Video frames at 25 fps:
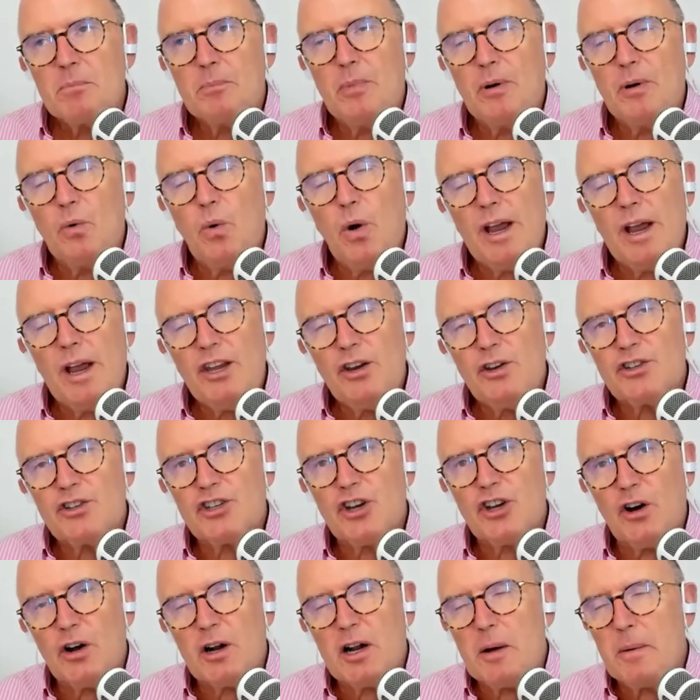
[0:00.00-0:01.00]
When you
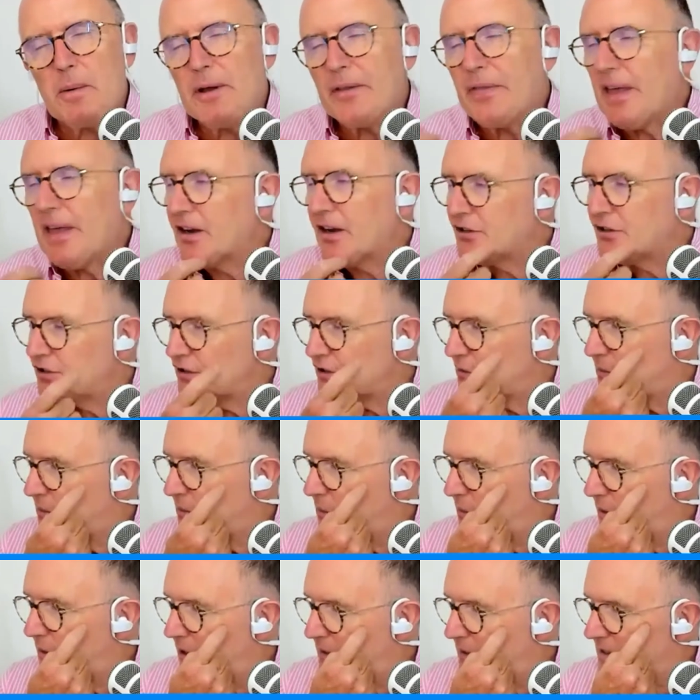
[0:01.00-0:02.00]
talk about that, just
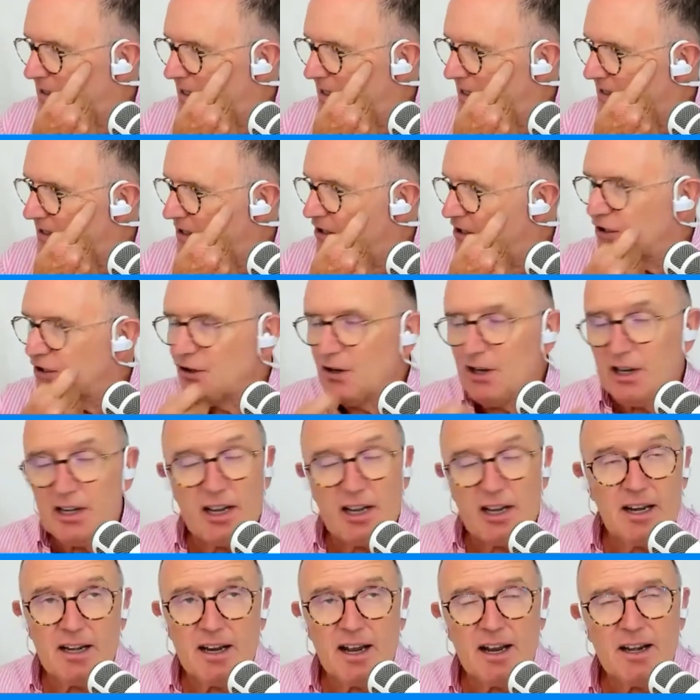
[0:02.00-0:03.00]
when I was listening to you, and
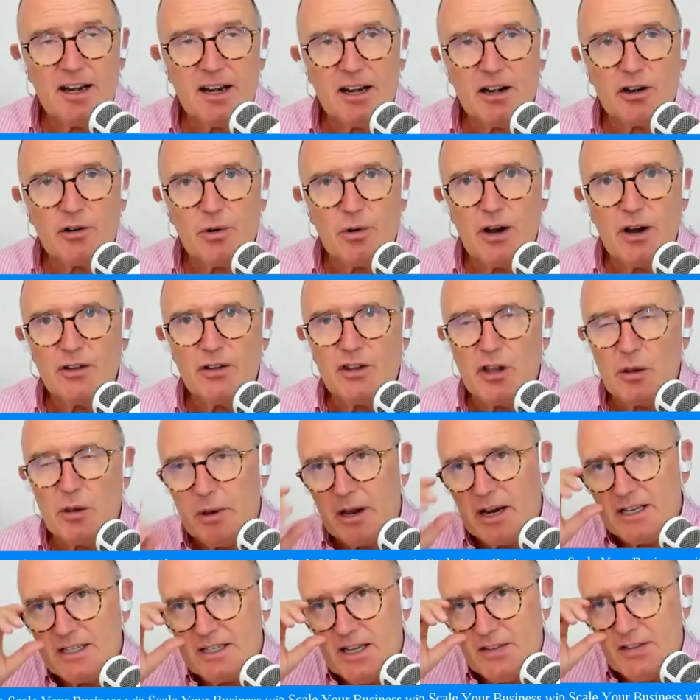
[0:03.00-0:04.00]
I agree with you,
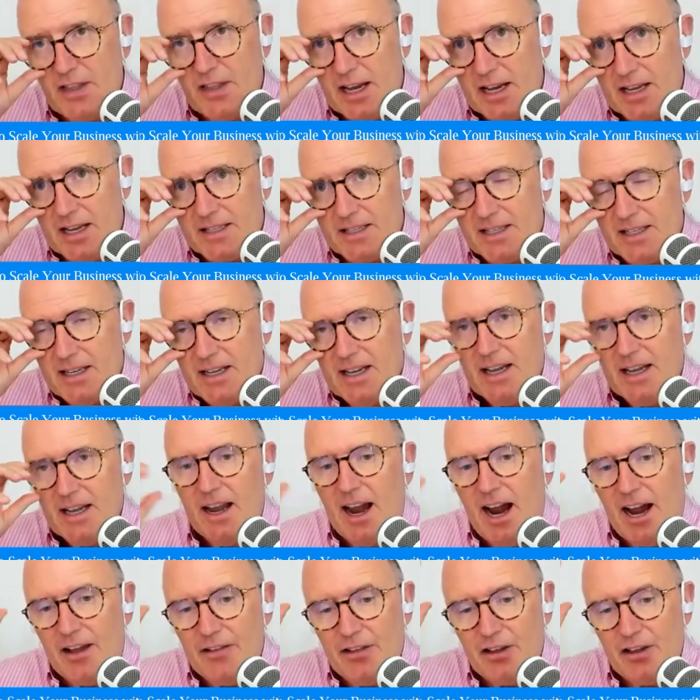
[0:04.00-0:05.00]
because I think
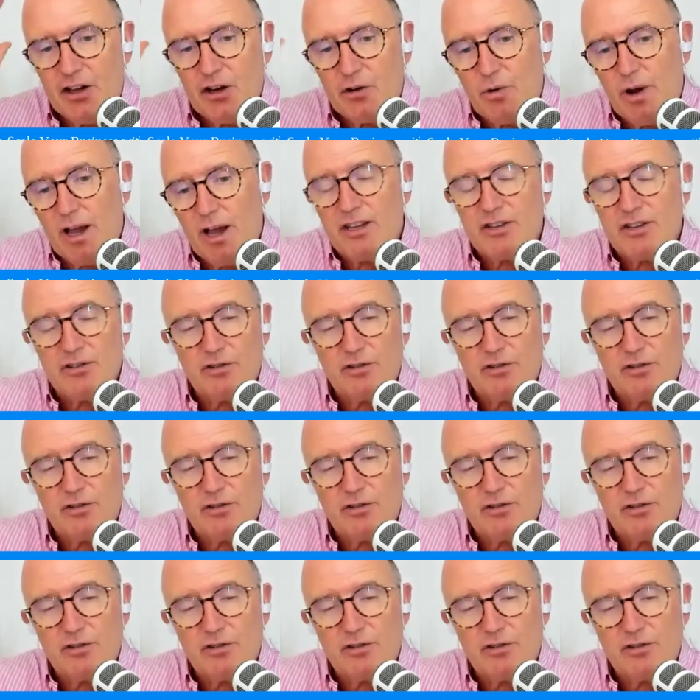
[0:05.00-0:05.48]
you're right.